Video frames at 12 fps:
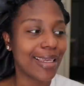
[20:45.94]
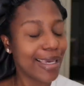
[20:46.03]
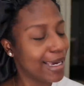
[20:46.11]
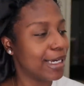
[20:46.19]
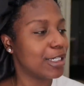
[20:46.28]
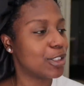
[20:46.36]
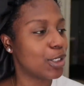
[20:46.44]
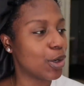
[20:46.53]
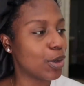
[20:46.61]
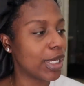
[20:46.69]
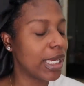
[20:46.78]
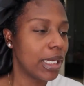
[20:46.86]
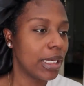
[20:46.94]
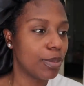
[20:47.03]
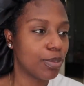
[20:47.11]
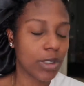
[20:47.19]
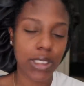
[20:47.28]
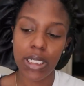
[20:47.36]
Yeah, so he
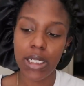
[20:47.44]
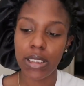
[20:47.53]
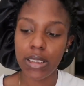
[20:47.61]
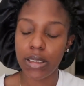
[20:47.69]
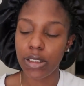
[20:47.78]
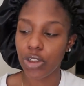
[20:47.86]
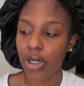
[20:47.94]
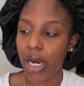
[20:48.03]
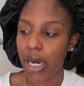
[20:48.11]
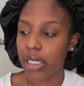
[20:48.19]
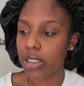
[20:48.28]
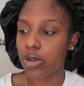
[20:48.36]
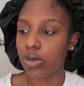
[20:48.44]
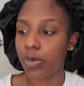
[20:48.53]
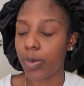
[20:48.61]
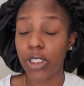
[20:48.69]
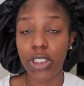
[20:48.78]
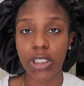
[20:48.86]
proceeds to try to
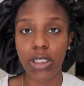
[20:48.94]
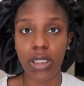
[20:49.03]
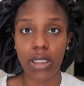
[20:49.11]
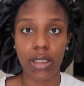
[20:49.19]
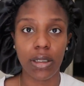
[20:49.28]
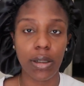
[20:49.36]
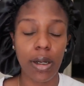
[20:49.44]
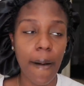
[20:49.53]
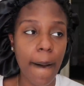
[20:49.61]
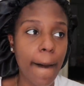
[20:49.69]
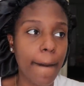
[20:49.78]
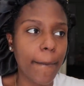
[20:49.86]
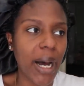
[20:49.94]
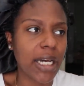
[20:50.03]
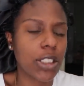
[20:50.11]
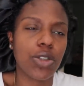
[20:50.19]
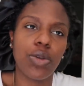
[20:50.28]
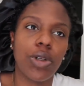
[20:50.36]
push the
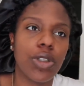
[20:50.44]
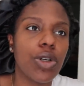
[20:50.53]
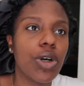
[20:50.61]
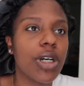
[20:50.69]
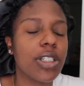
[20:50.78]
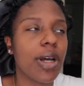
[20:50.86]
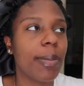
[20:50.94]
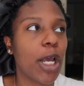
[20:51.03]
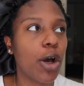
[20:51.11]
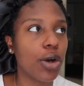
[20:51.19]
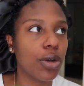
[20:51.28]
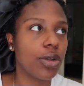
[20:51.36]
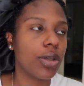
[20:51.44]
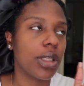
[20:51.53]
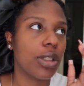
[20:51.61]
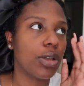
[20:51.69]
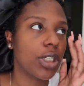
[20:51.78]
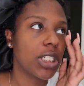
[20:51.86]
box through the door. So I'm like, oh,
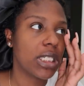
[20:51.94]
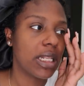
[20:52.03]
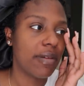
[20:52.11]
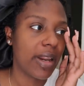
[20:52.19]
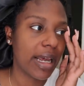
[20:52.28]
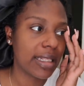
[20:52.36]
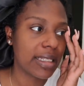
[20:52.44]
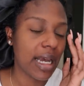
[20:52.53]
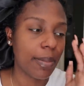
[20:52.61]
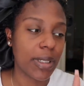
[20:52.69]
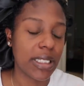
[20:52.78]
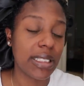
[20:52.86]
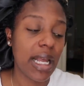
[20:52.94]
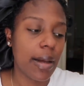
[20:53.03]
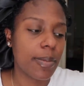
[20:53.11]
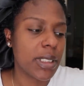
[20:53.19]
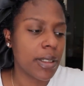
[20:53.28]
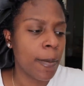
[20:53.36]
you can just leave it at the top of the
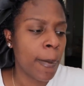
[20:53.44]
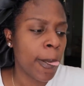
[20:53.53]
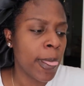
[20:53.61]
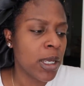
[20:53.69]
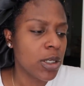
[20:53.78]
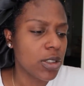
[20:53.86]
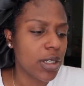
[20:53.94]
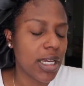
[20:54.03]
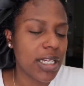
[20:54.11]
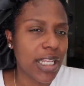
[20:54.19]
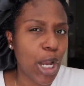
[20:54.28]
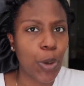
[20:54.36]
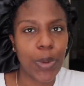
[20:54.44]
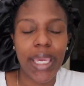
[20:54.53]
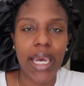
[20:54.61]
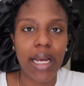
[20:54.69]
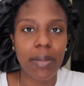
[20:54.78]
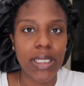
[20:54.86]
steps. So then he's like, oh, we
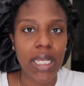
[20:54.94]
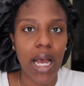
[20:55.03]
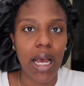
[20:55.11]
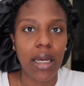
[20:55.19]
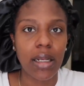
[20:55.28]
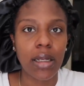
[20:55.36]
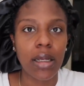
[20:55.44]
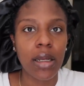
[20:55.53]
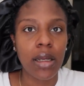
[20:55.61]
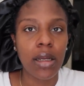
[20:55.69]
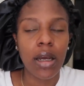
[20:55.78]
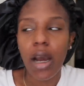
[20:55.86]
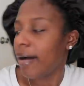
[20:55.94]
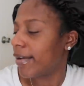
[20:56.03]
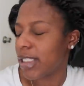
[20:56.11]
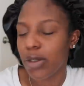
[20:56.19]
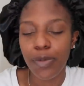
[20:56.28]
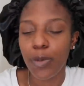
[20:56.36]
can't come inside. All
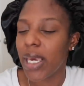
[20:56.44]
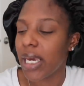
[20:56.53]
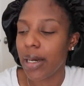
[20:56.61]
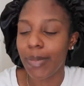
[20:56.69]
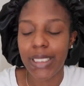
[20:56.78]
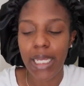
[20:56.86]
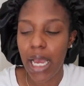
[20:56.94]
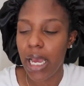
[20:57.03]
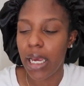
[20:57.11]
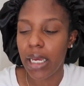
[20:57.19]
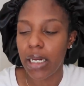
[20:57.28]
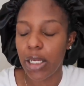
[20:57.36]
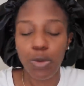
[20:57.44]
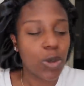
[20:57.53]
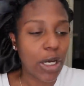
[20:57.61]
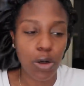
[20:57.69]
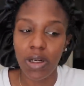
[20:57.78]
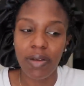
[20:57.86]
right, so if you can't come inside and you're
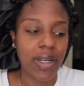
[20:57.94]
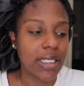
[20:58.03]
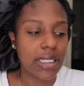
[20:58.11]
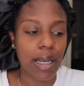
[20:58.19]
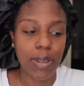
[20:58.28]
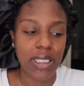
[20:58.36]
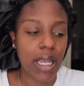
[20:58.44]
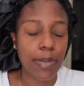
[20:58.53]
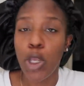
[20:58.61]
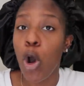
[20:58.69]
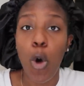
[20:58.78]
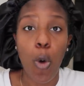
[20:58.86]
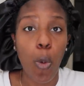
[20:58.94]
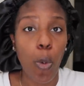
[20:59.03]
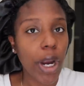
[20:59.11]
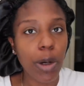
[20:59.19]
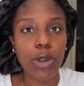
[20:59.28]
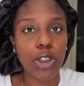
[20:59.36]
not gonna leave it at the top of the steps,
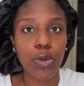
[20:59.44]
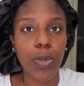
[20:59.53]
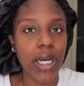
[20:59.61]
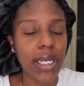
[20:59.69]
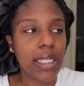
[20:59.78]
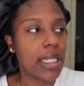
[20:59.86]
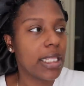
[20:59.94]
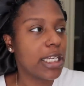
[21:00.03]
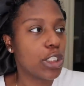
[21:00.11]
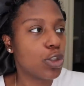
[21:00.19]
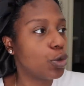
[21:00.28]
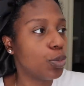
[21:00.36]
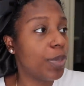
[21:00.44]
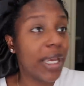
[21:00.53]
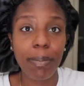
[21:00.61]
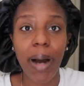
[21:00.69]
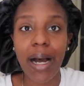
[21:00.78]
where would you put in these two big